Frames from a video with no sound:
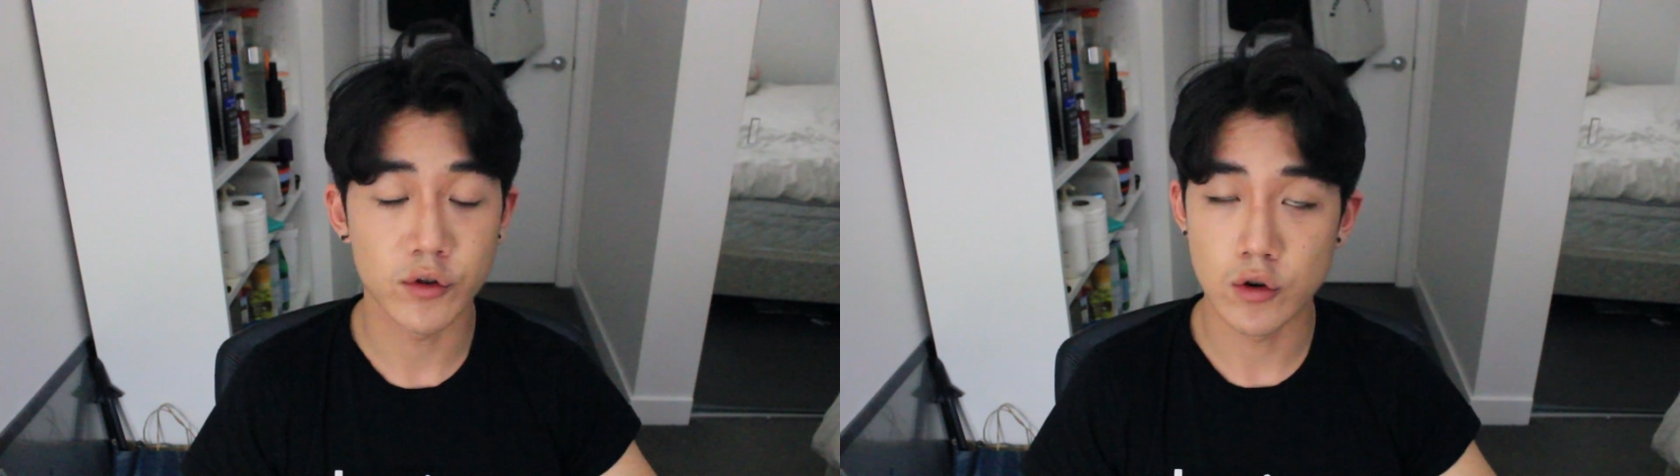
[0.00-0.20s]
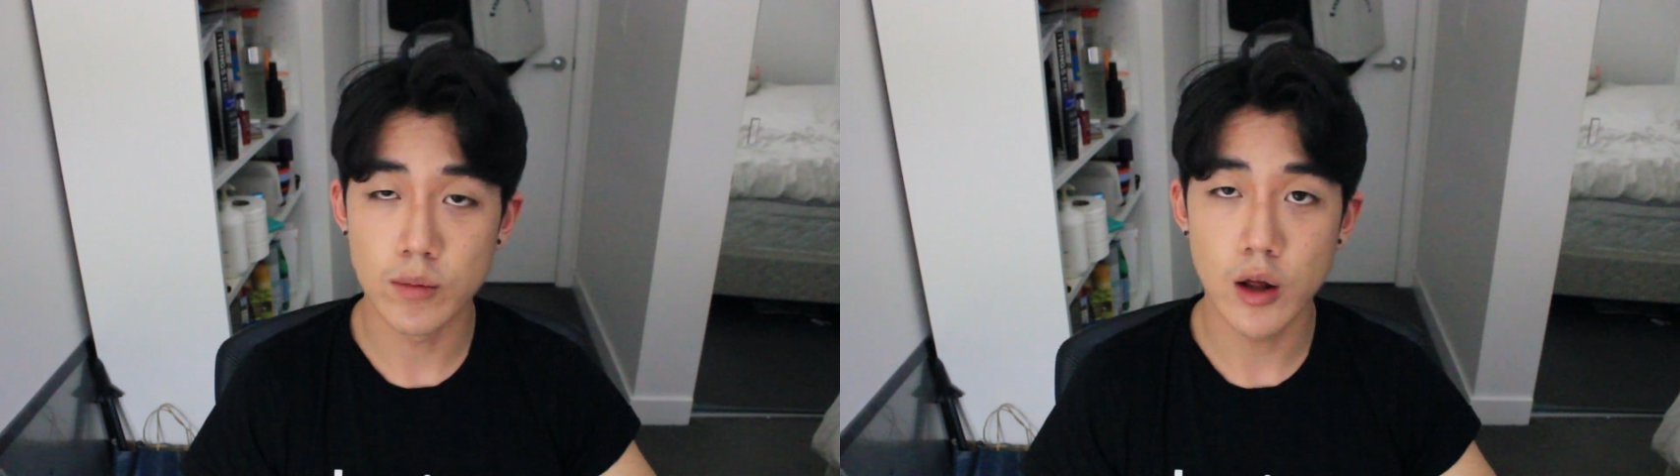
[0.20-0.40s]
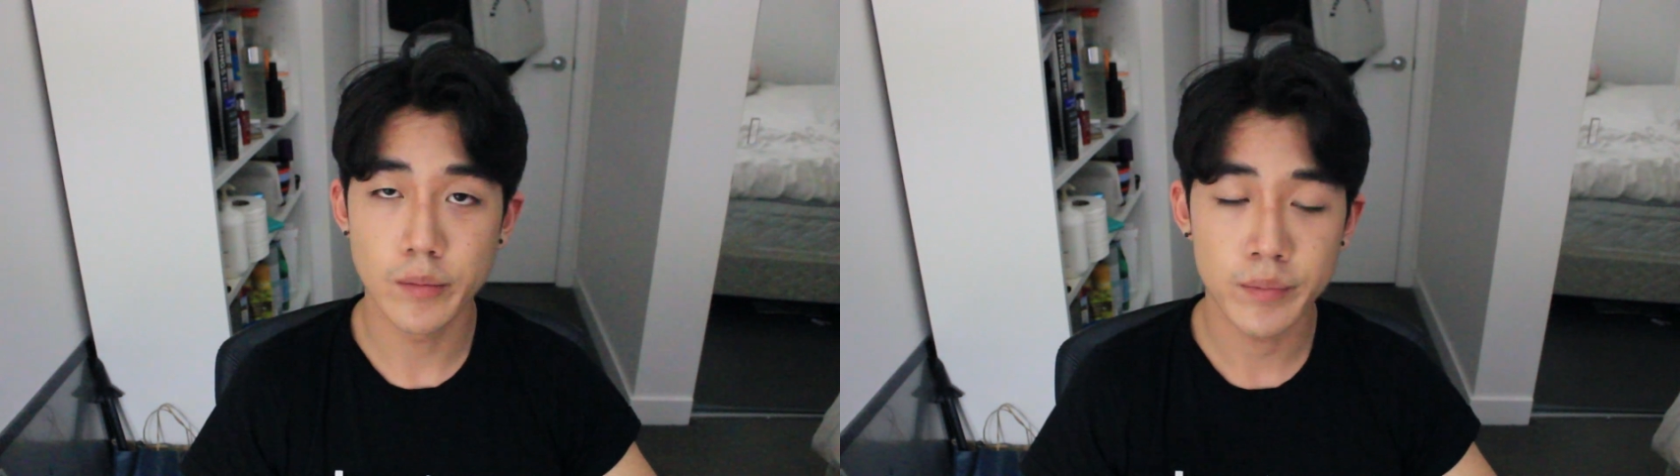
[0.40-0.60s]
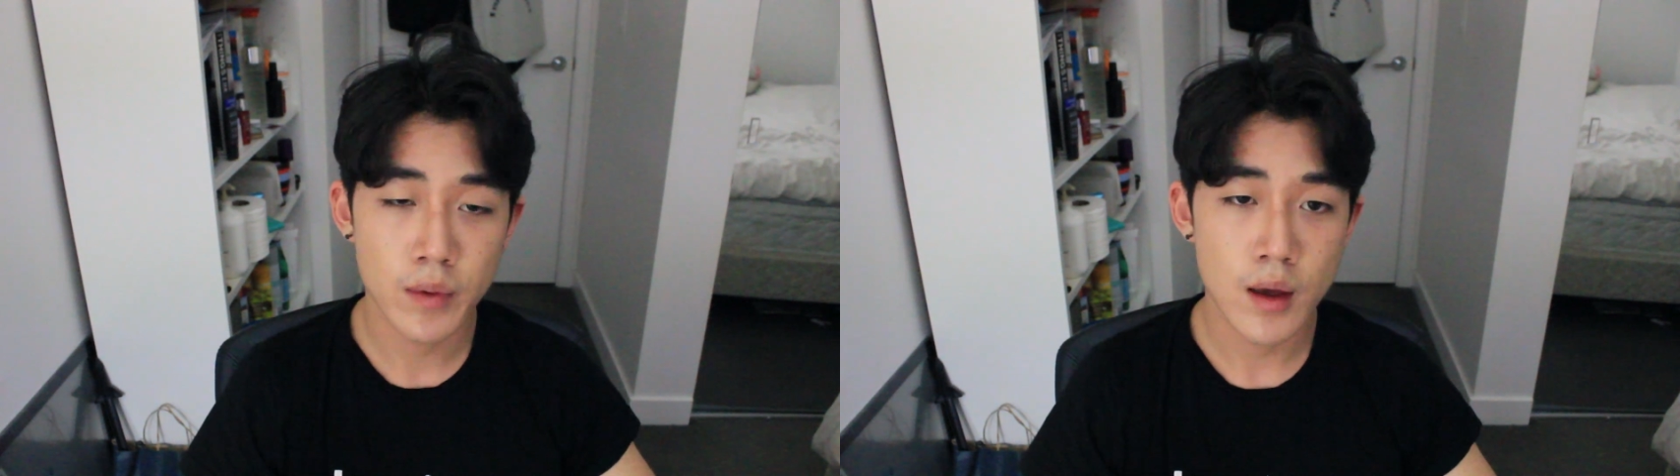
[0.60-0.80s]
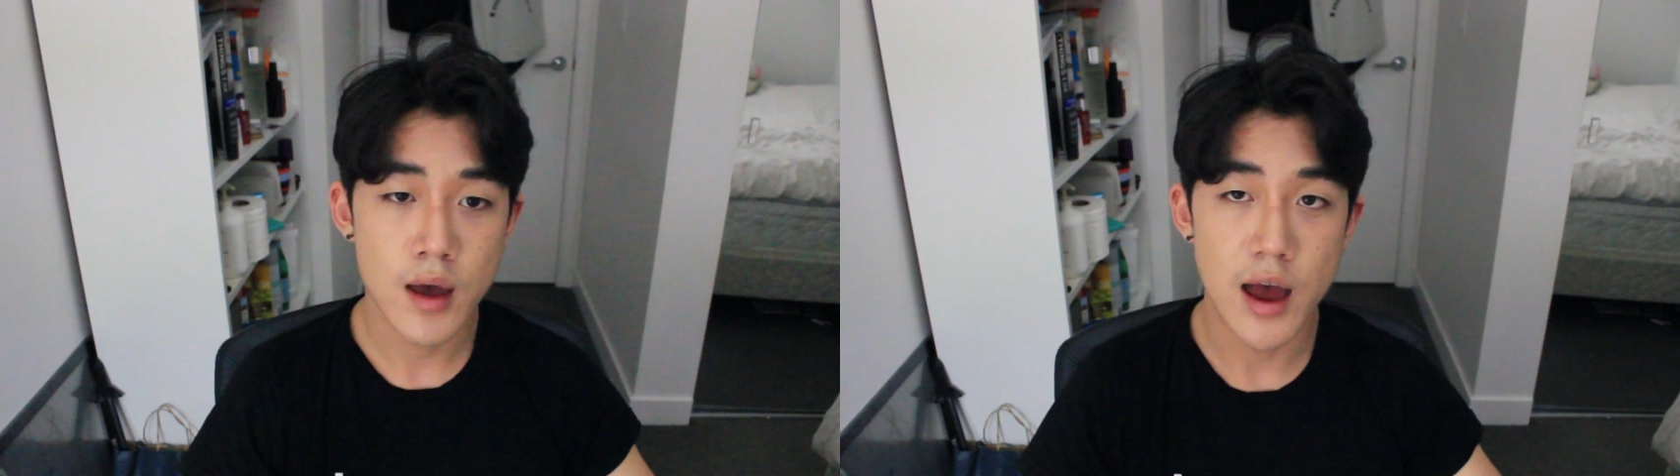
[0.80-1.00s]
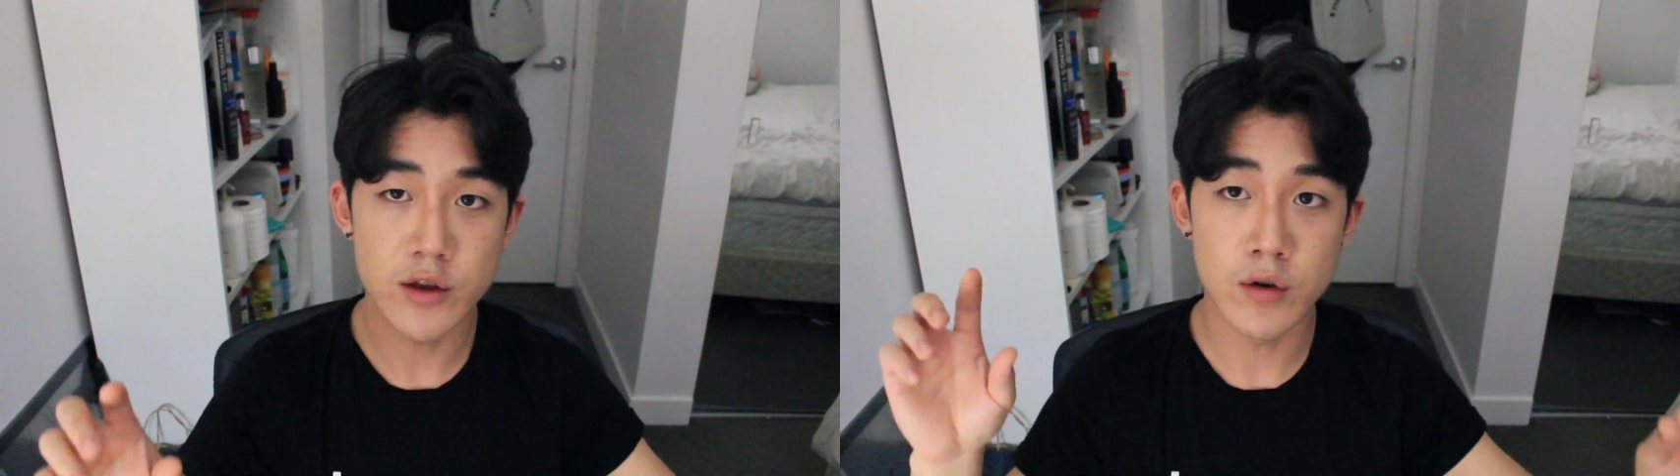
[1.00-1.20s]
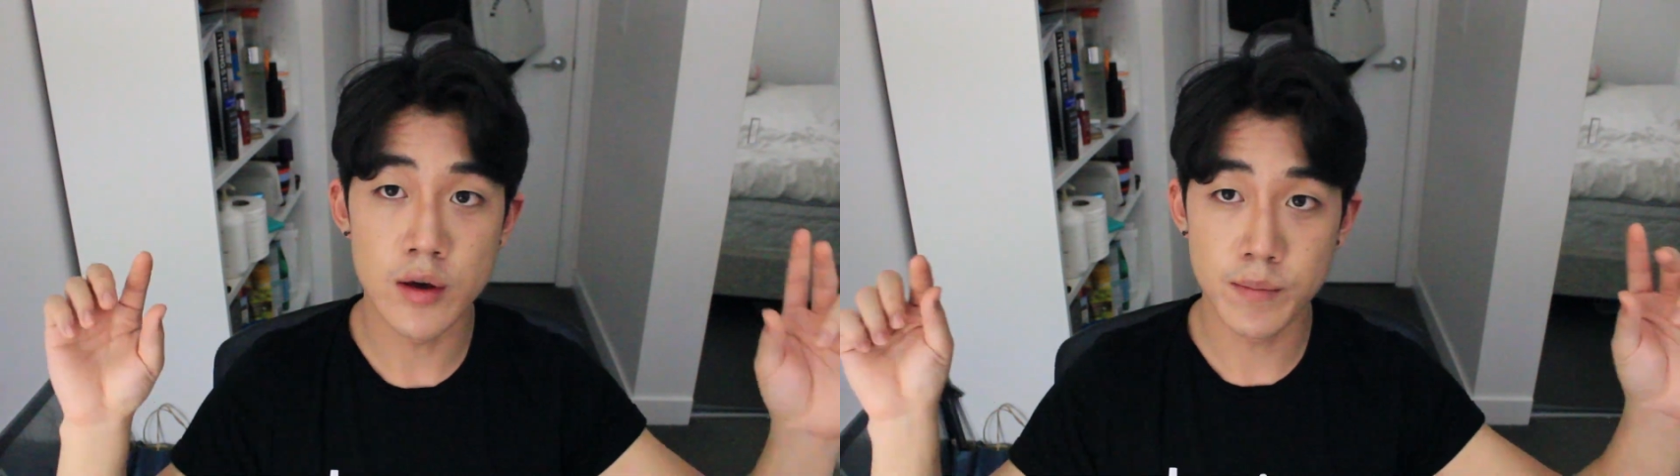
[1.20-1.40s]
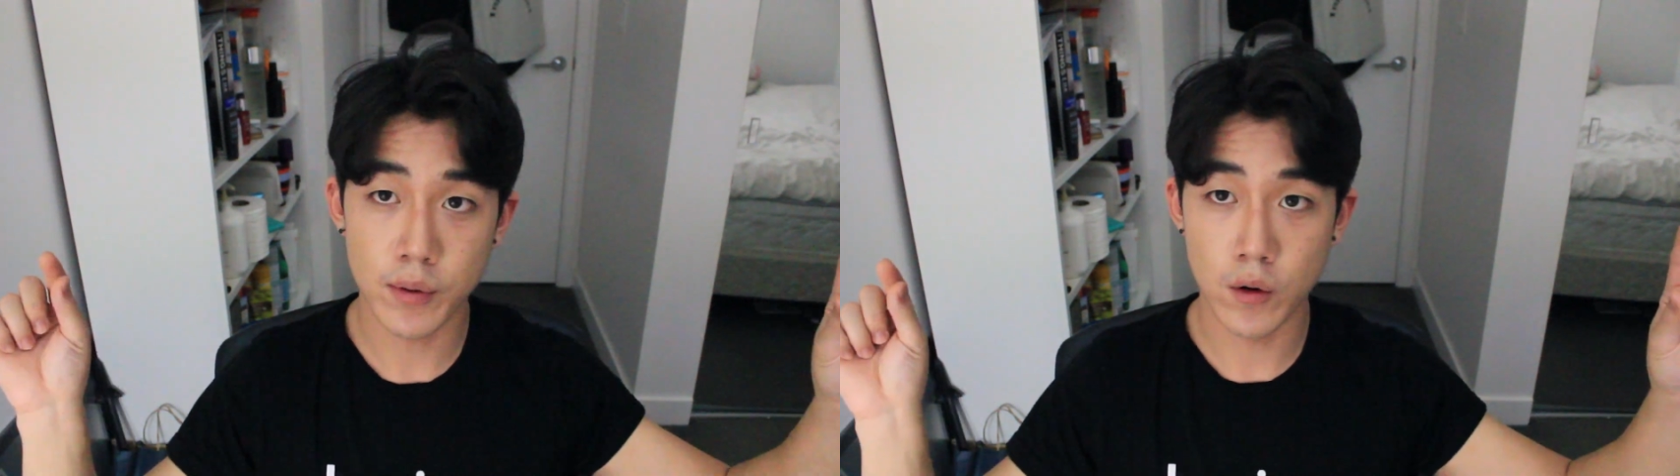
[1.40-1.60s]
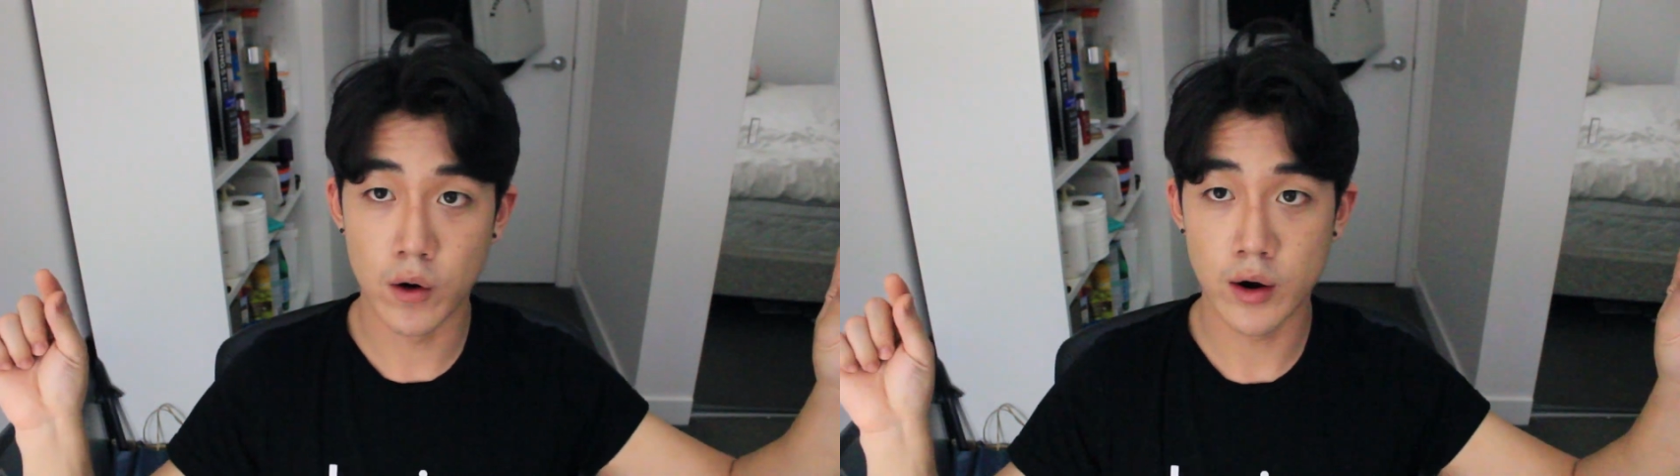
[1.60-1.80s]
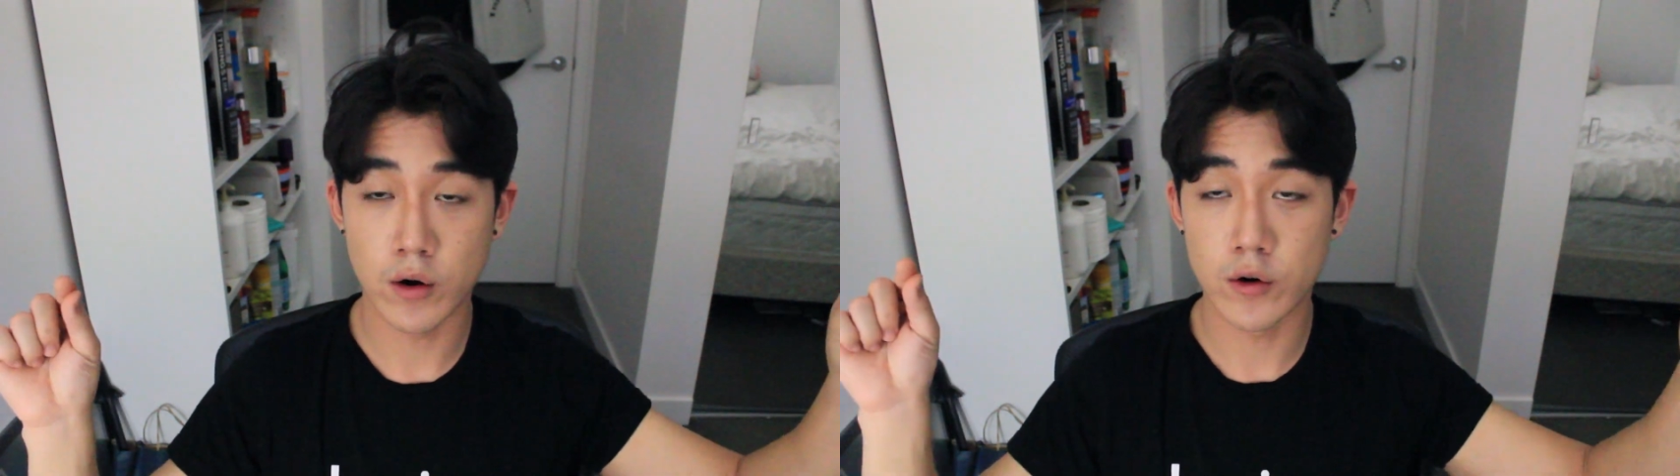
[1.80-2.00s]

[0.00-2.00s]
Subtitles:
Snowball, and you import